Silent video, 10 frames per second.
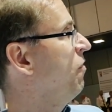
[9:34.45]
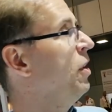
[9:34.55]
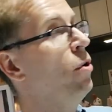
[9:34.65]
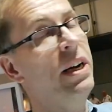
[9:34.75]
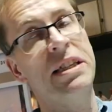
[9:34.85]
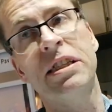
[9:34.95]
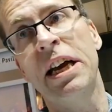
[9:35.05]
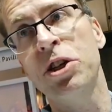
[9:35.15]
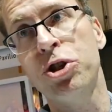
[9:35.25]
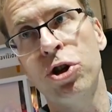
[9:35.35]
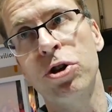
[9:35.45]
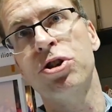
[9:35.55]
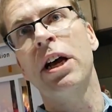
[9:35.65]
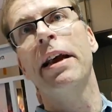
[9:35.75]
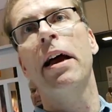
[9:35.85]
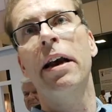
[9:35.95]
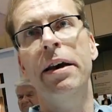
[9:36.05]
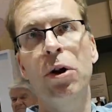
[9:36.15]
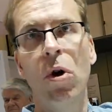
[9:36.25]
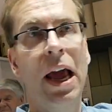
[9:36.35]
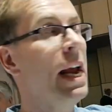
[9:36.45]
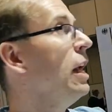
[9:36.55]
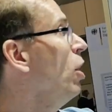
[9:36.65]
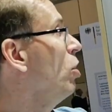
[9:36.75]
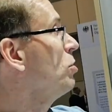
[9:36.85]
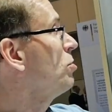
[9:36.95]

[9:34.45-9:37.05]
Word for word: few extensions and, and new layers.